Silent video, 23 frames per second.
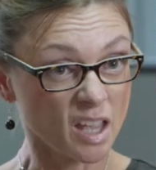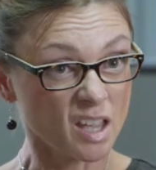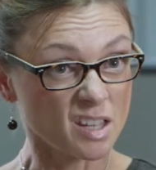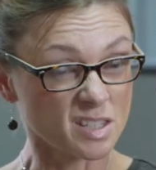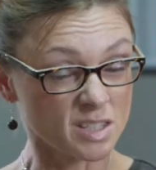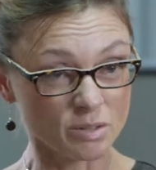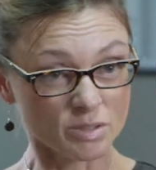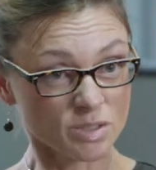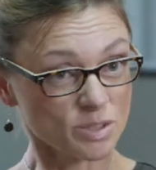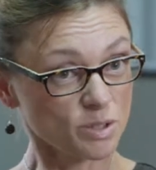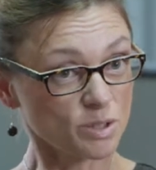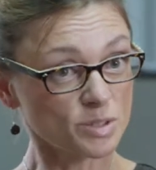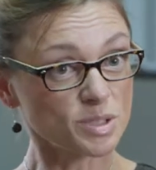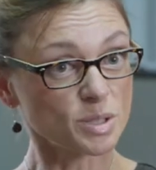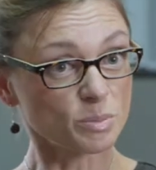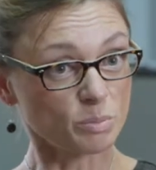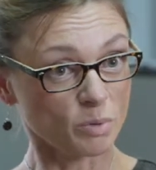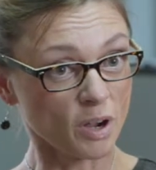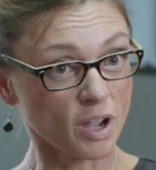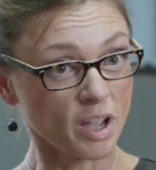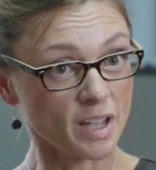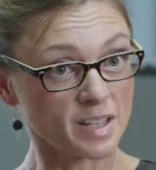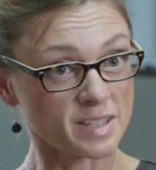So it's not
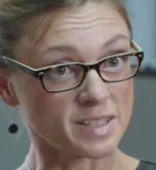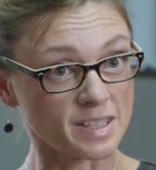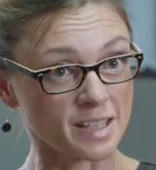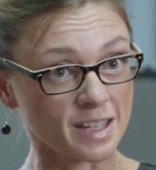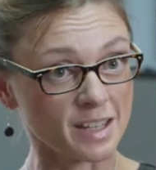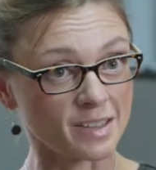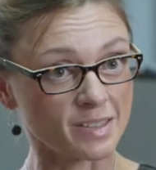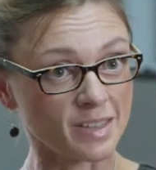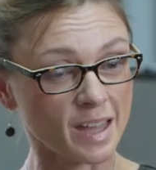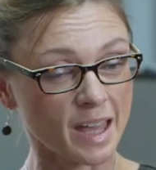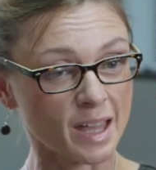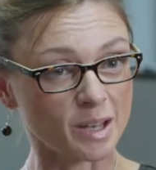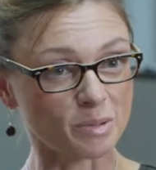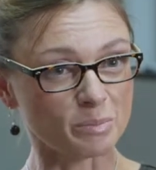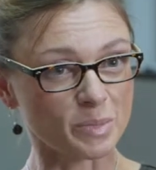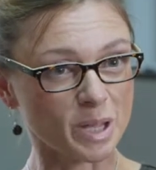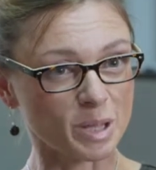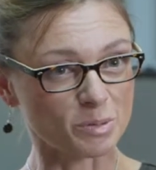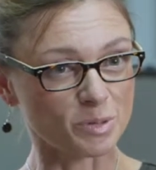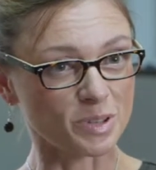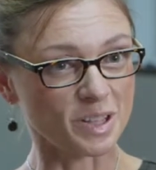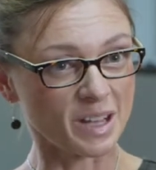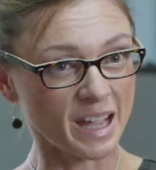surprising that
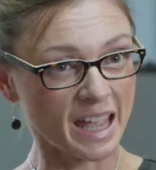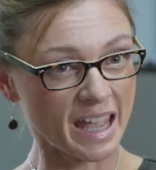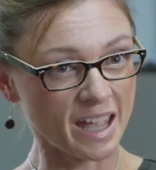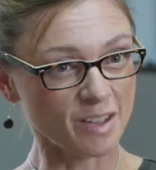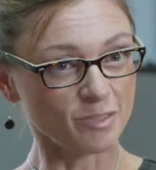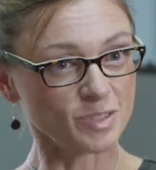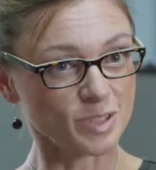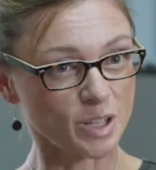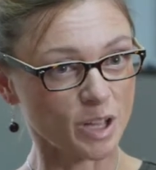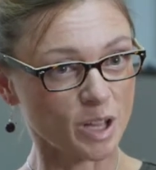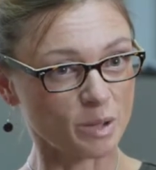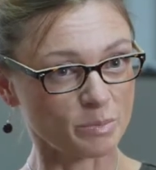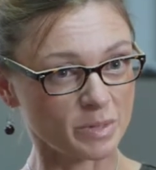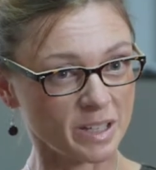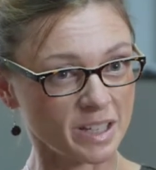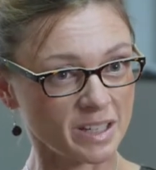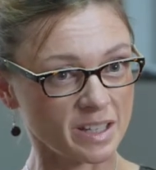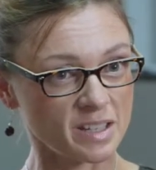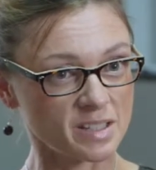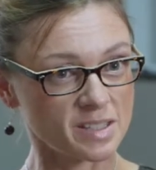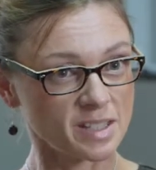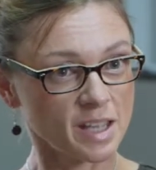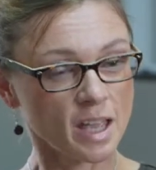people that have
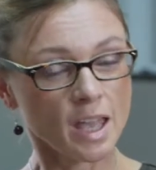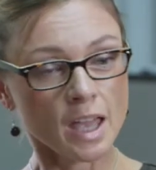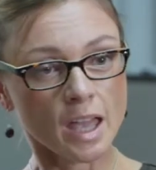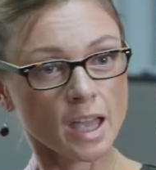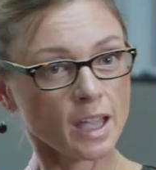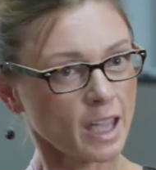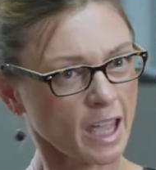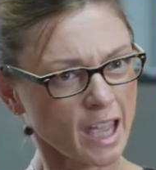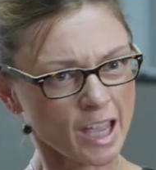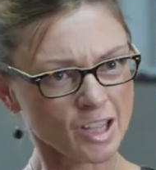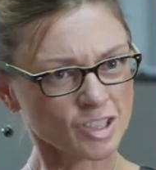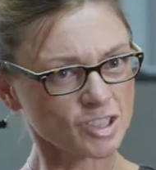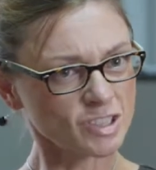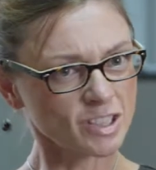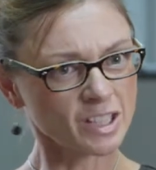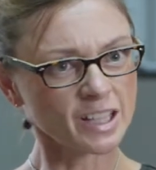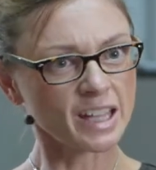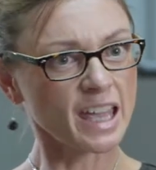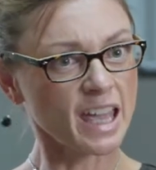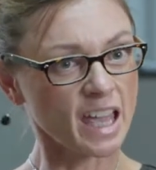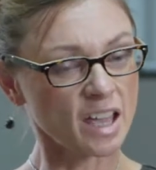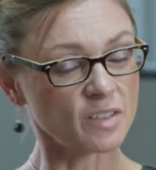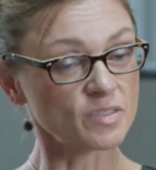diabetes
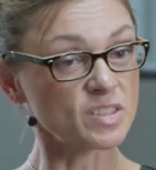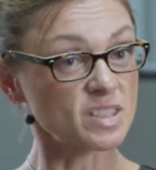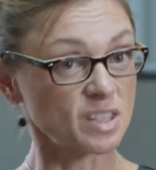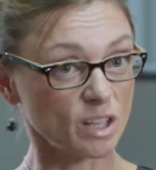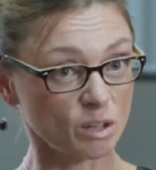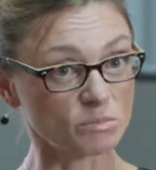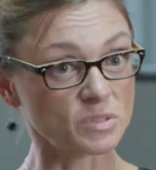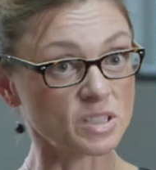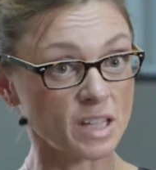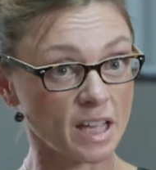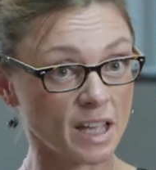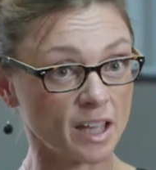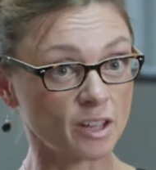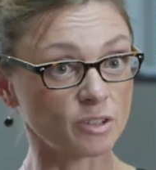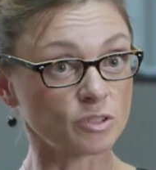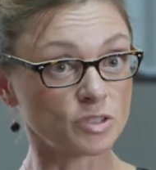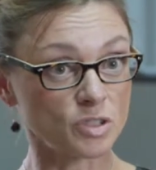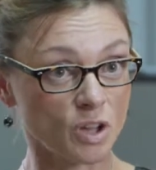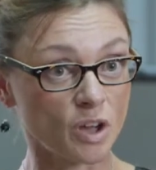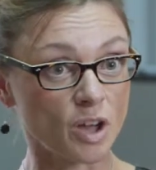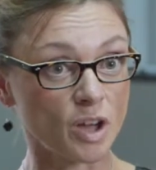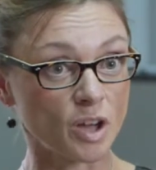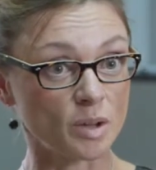occasionally have some
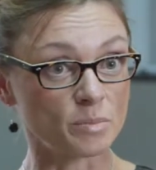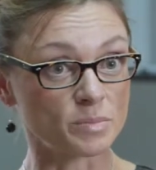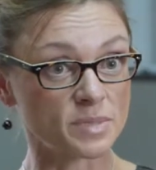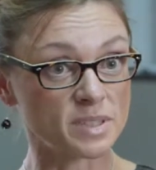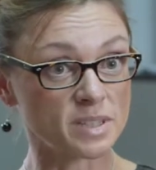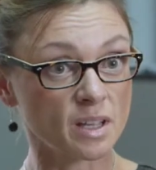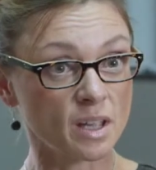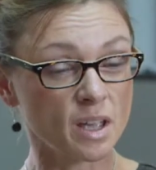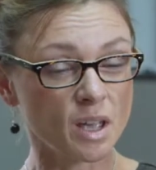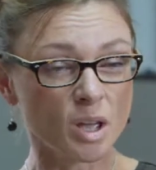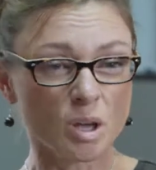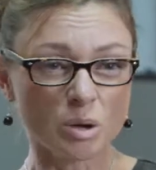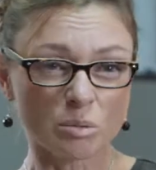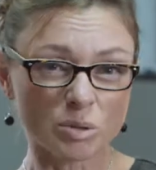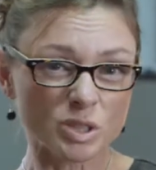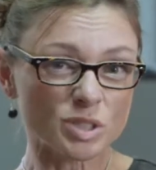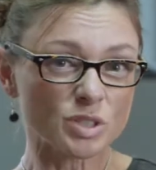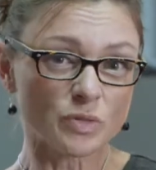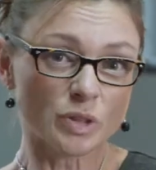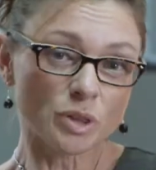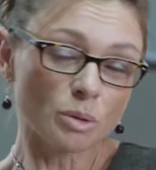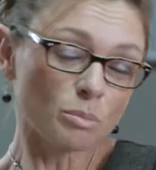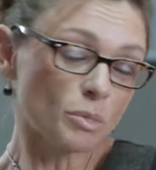downtimes,
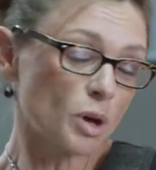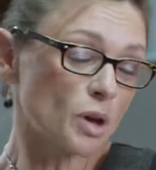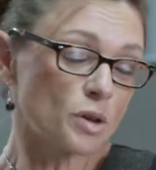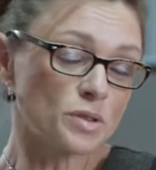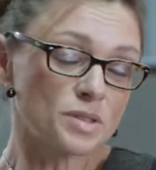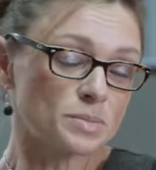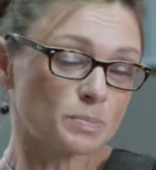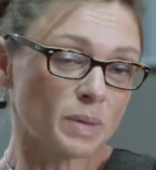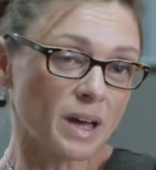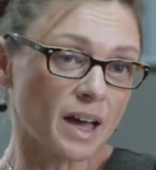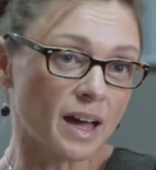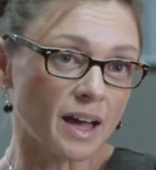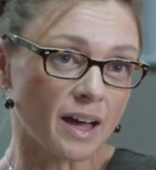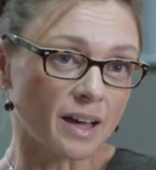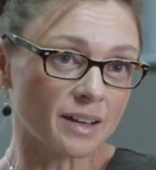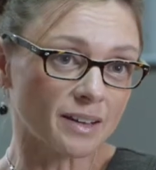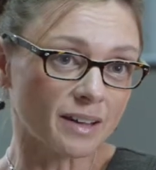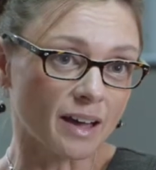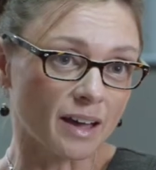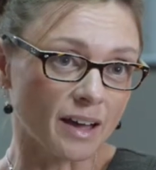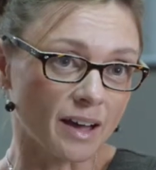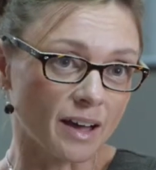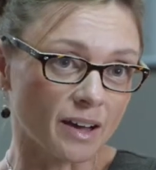which for the most part
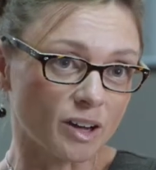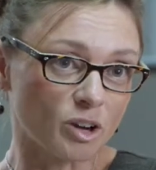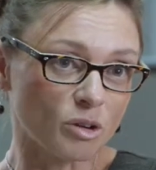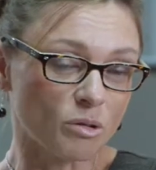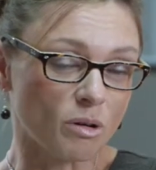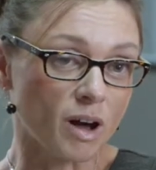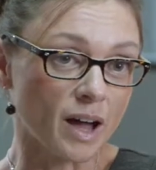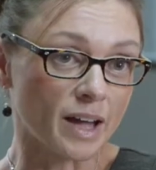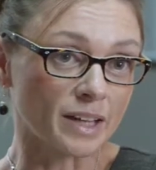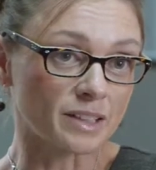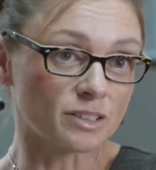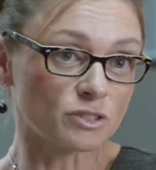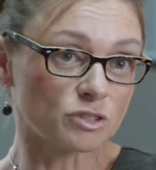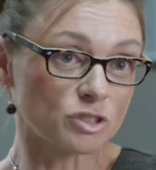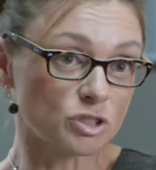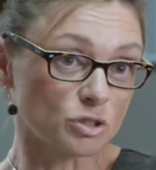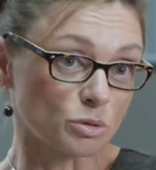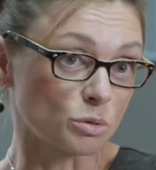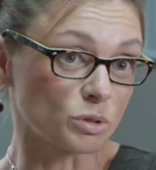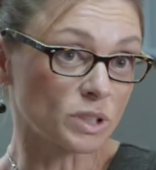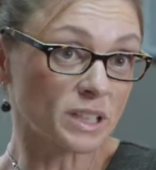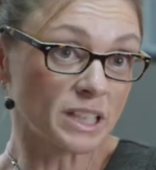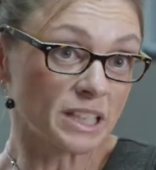are quite
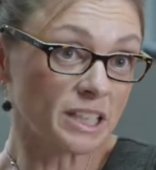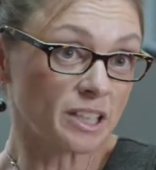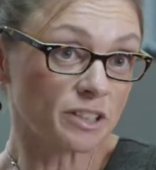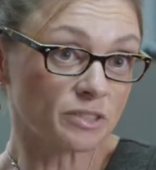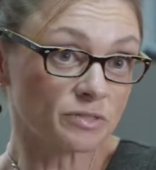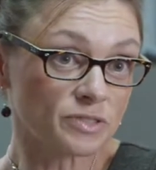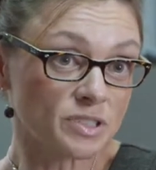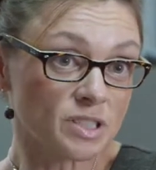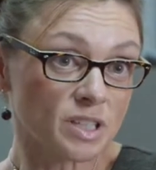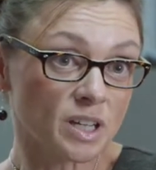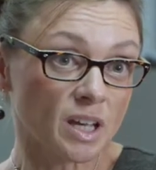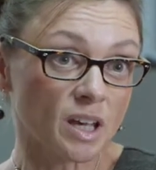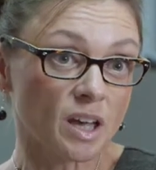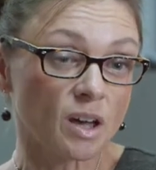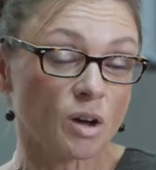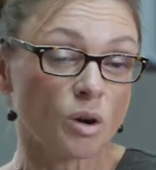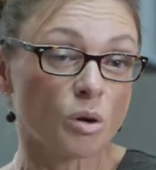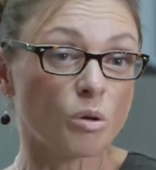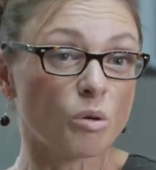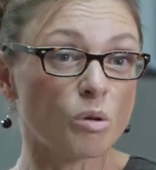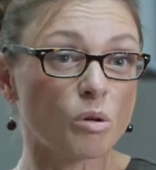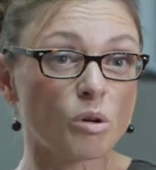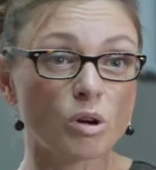short-lived,
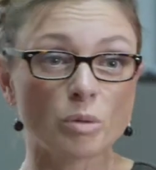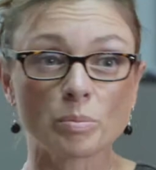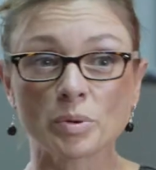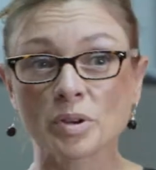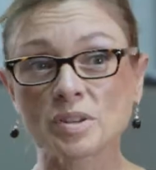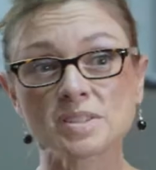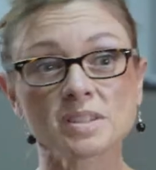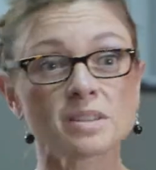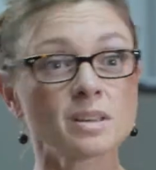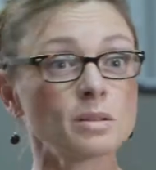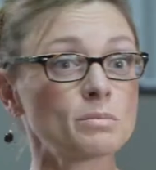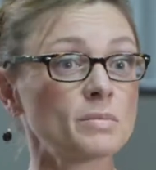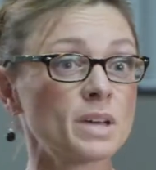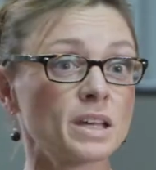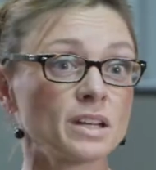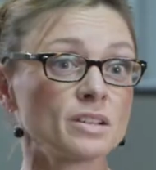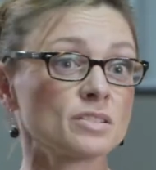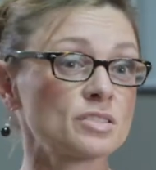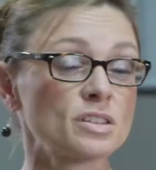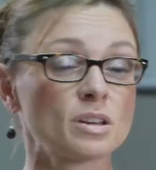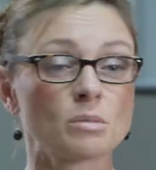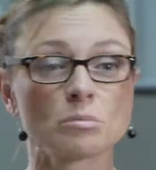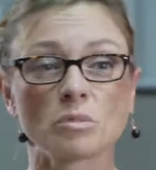or a person can
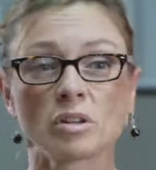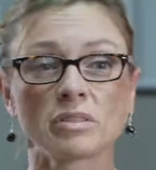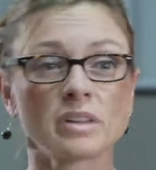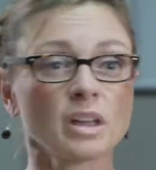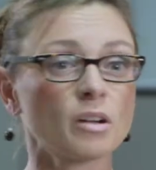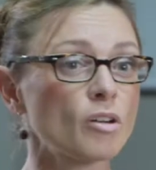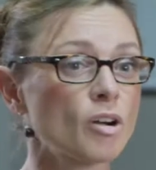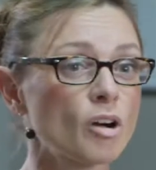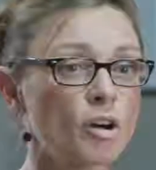manage them on their